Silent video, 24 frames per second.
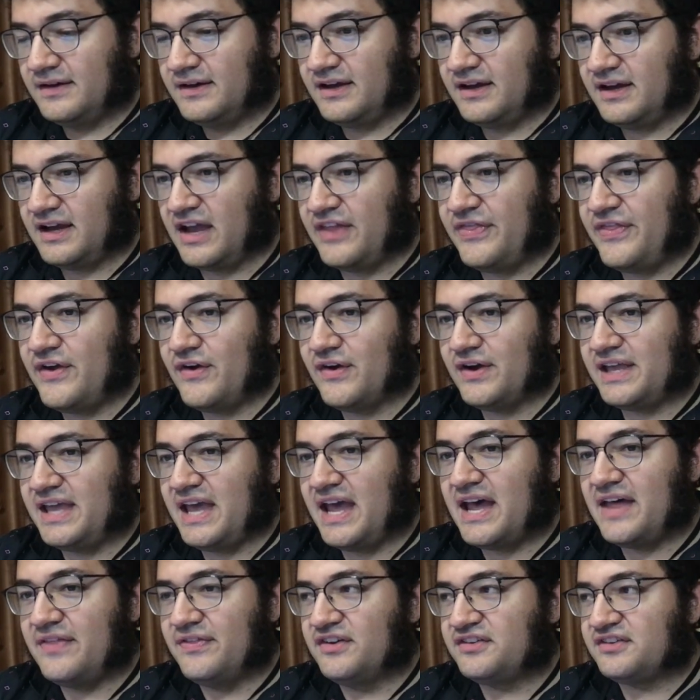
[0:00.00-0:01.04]
And there
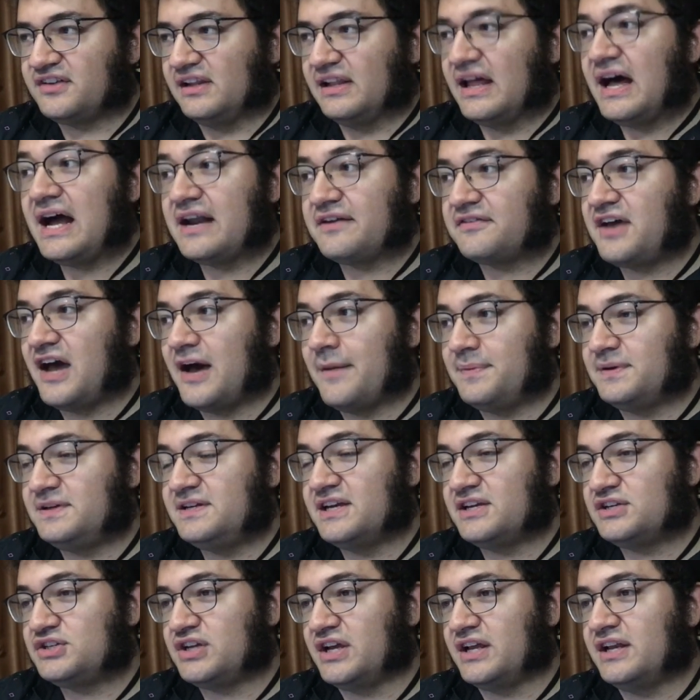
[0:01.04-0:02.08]
again, there's a lot of
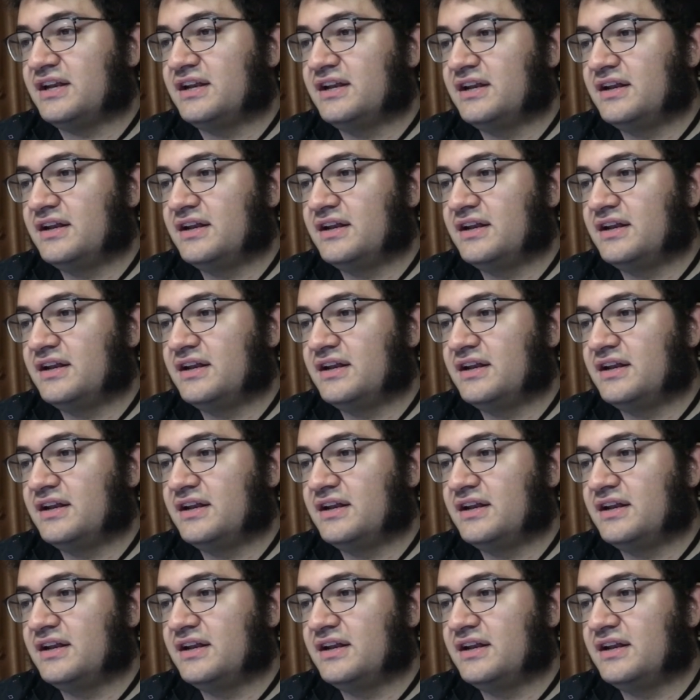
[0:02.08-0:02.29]
competition.